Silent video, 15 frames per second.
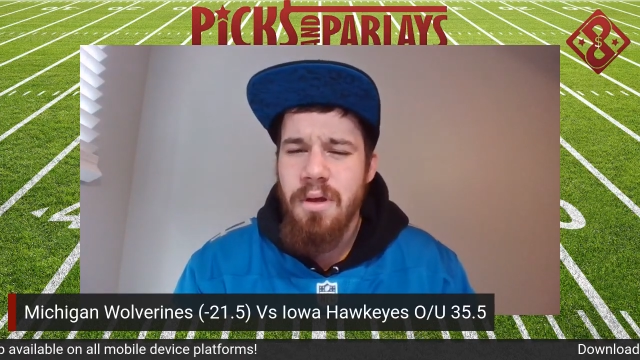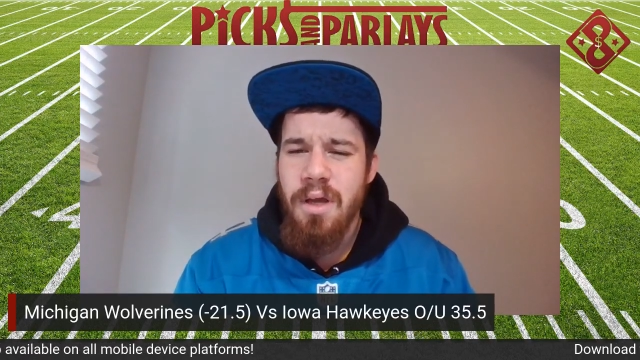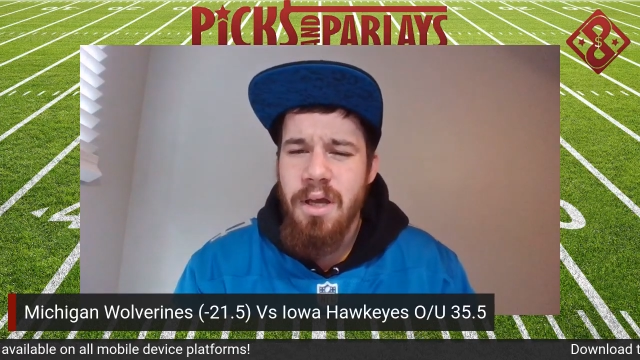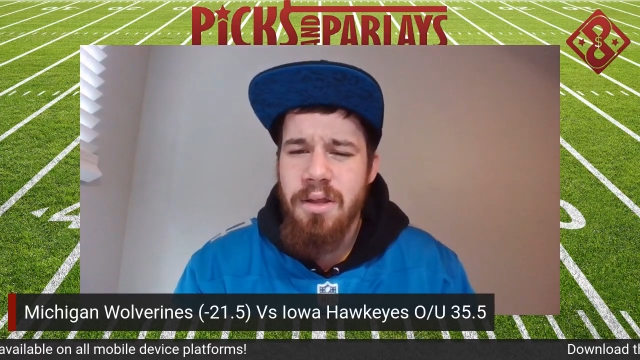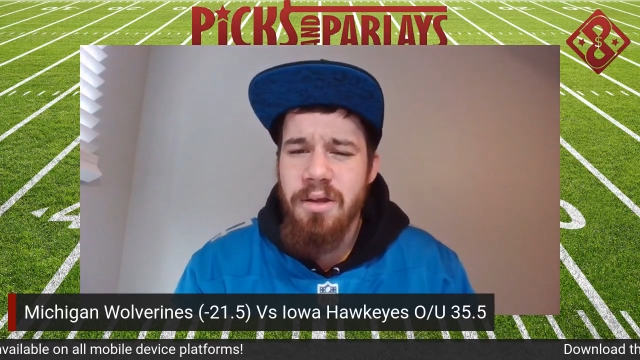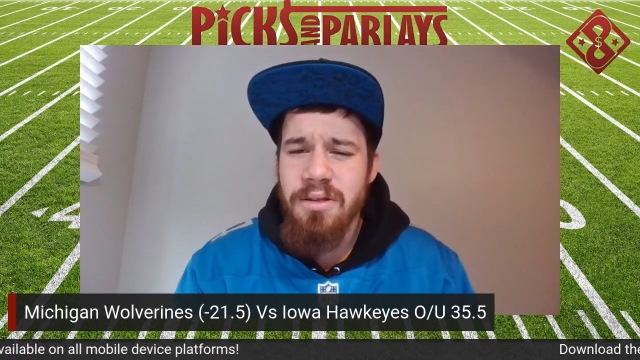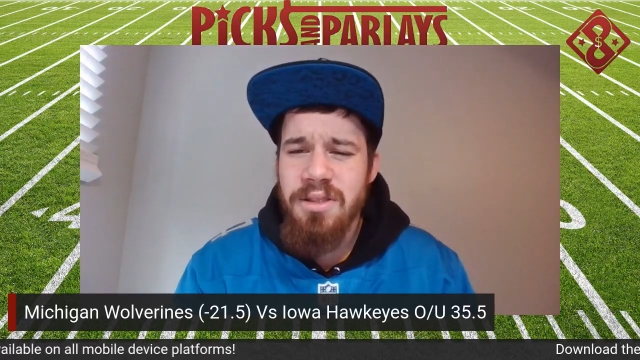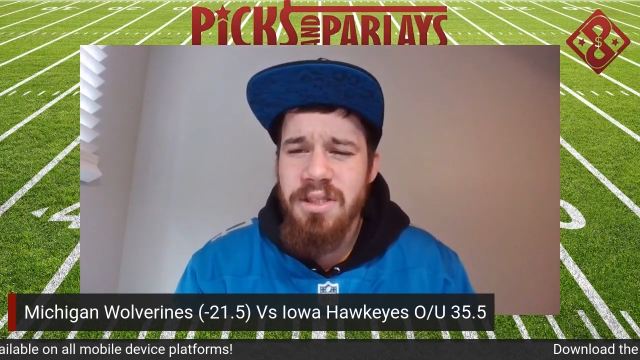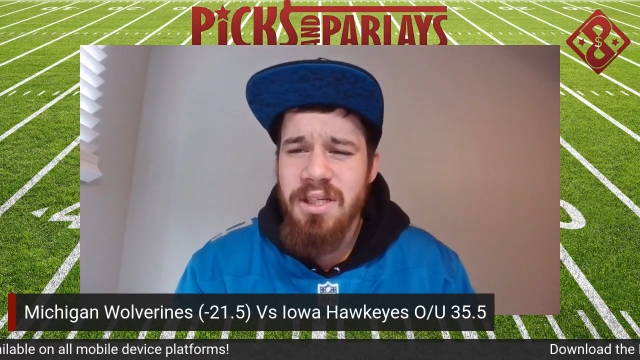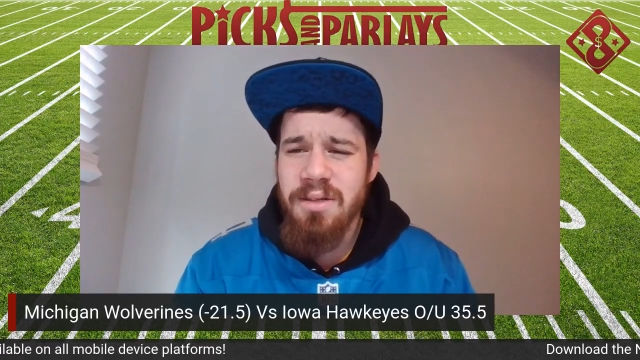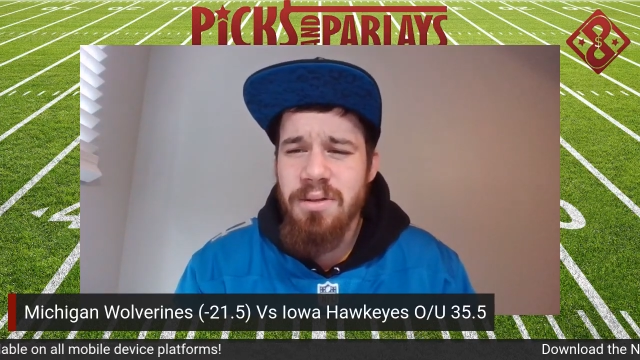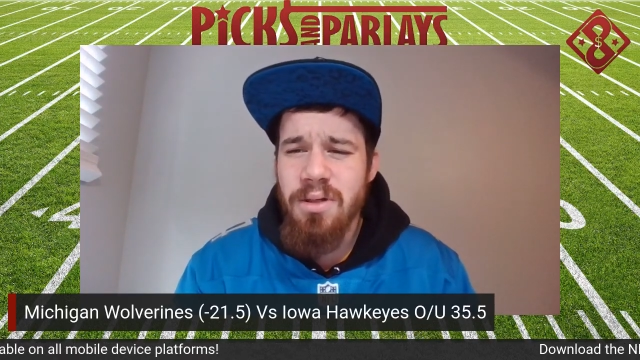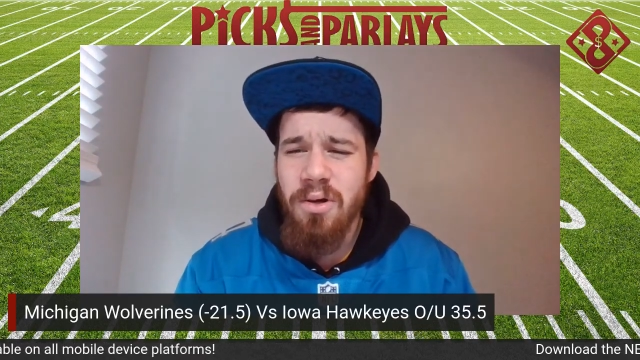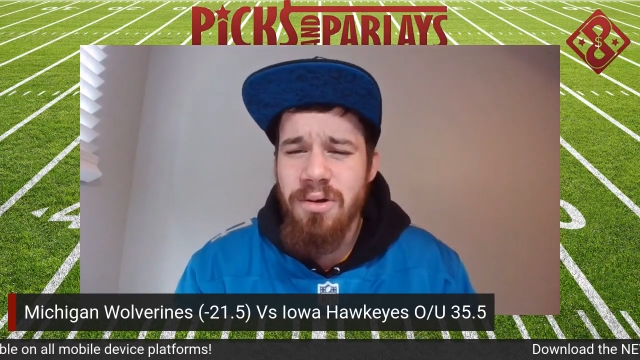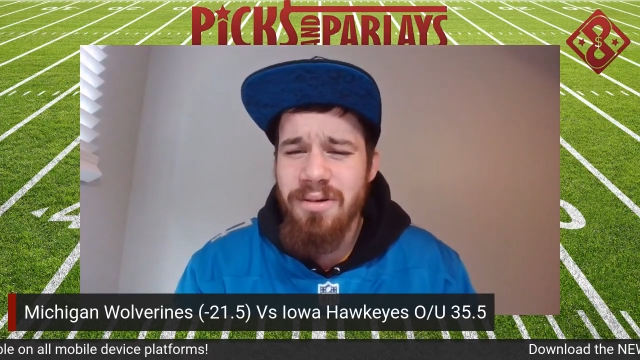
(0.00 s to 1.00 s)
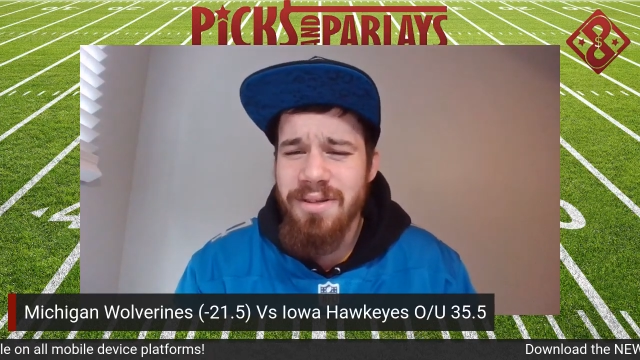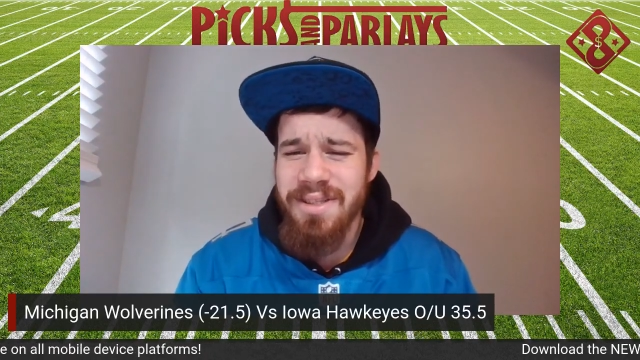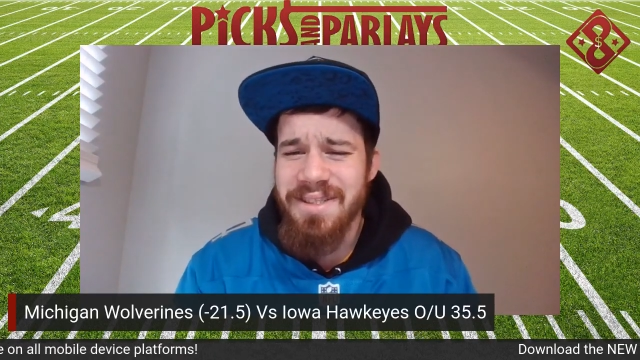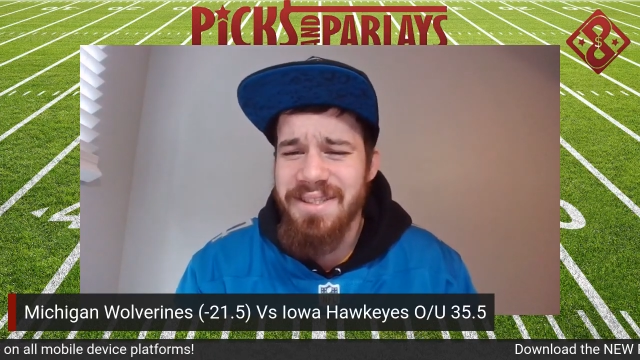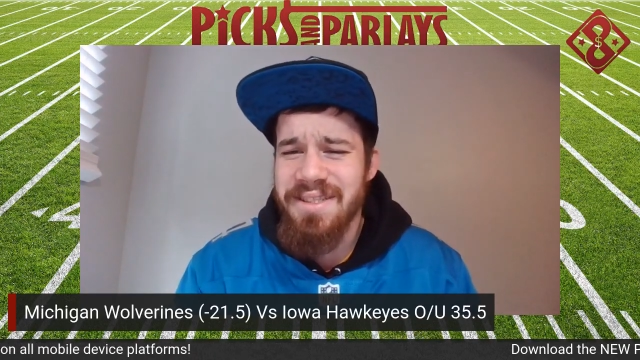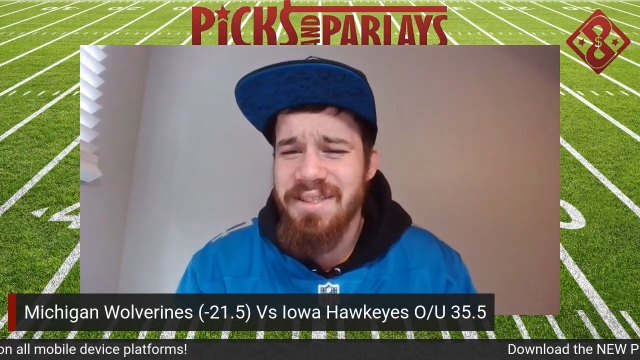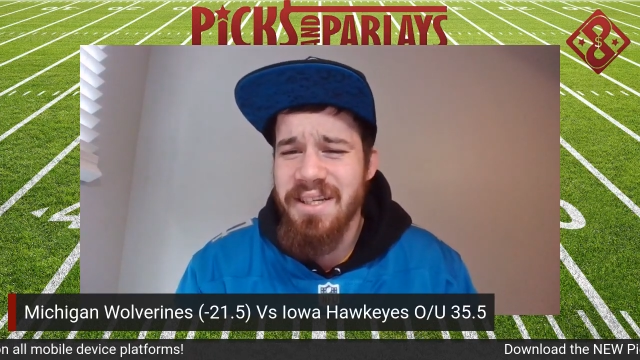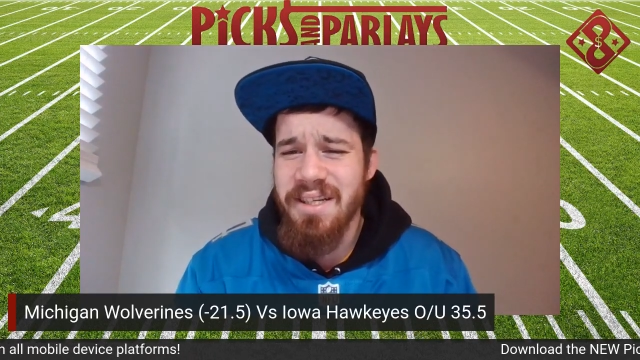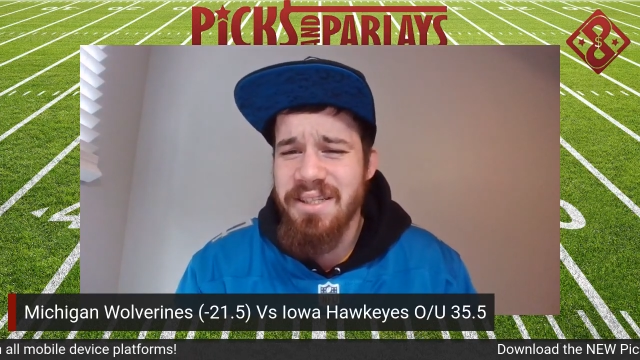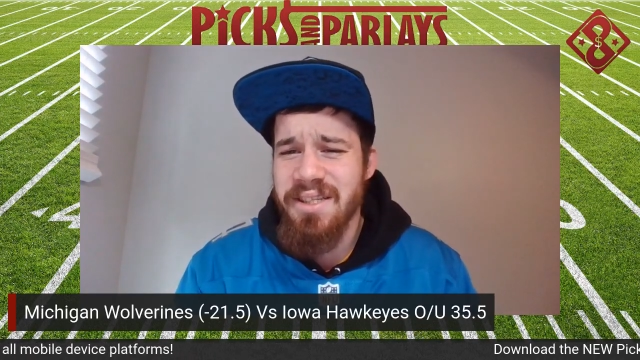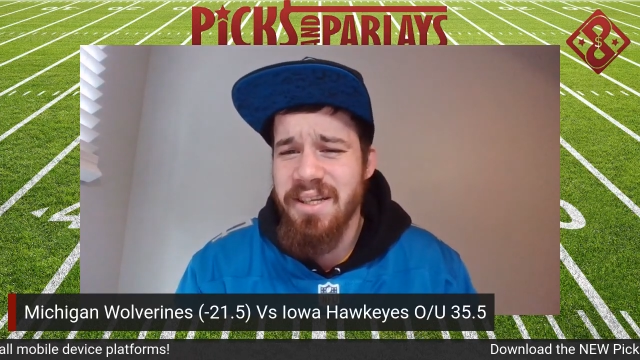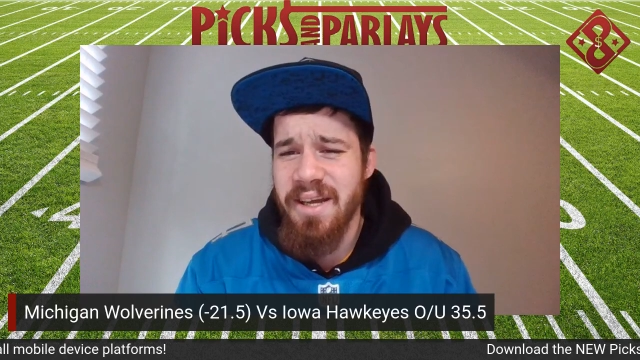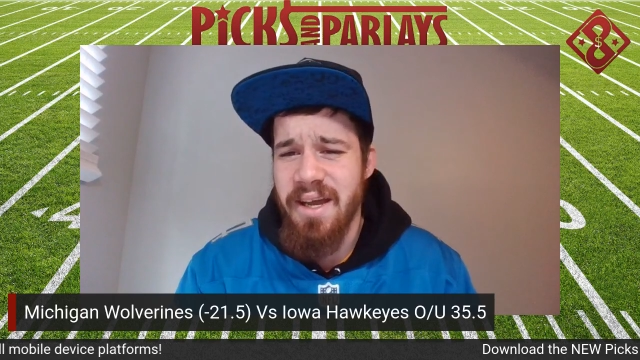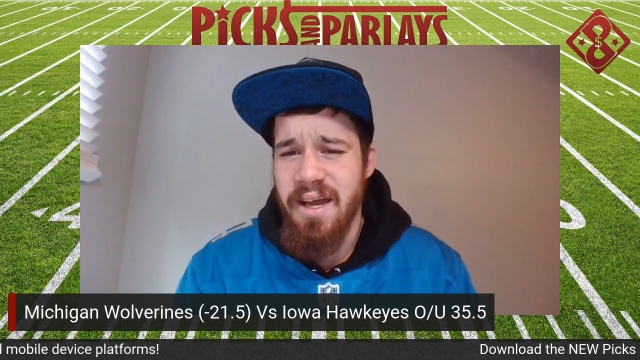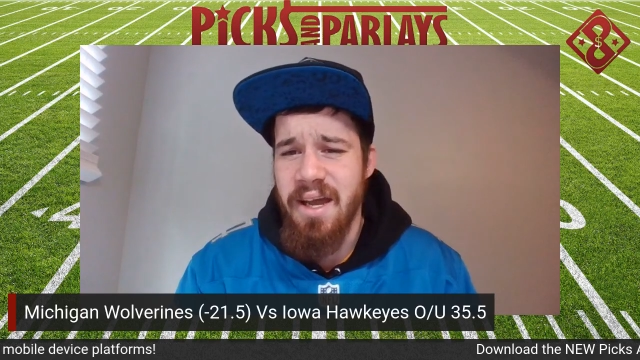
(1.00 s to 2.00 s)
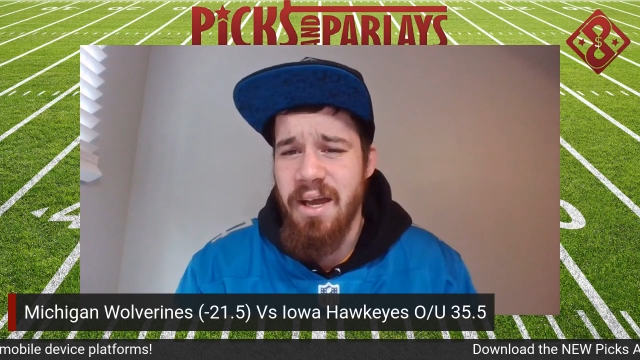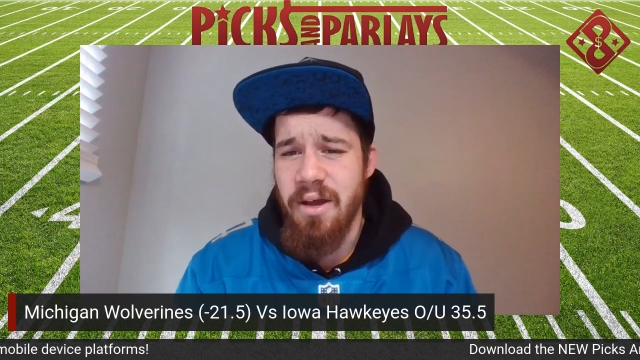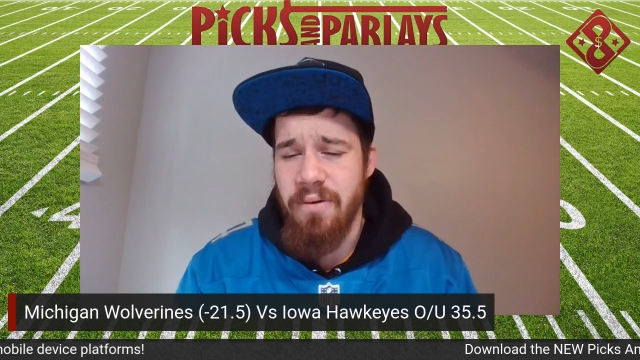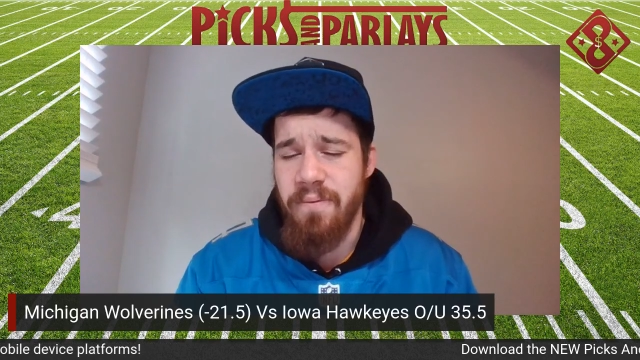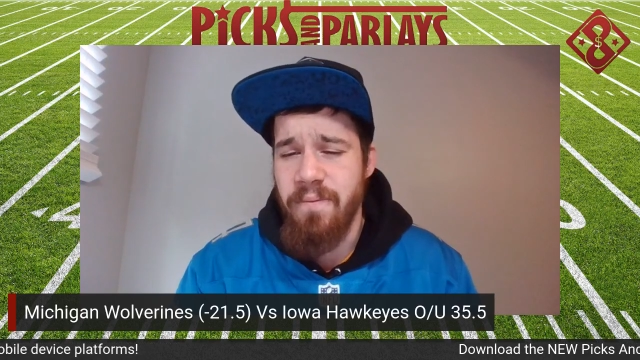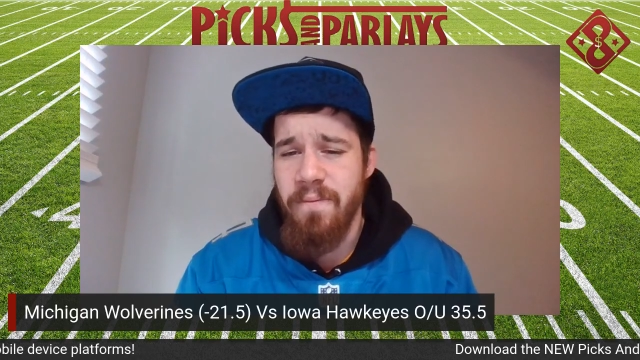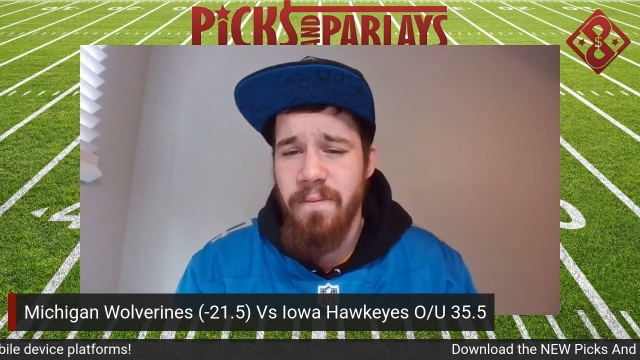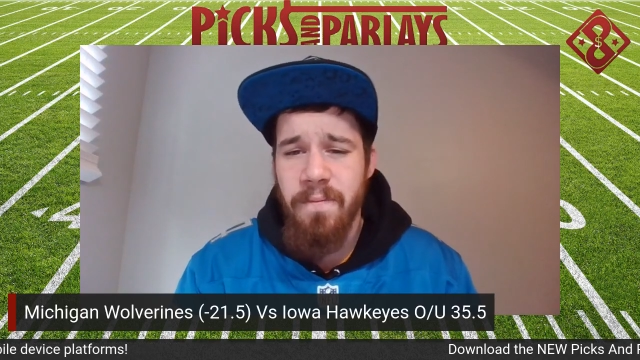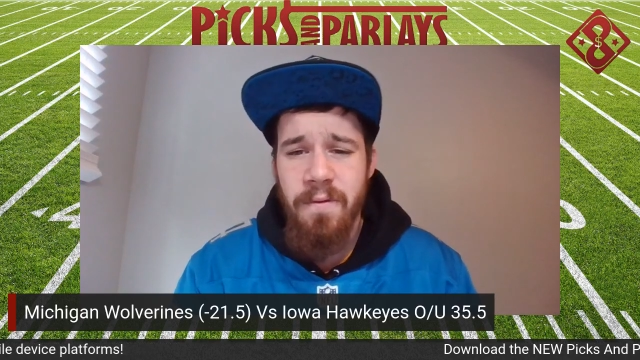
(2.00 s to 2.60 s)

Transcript: and their team total is six and a half.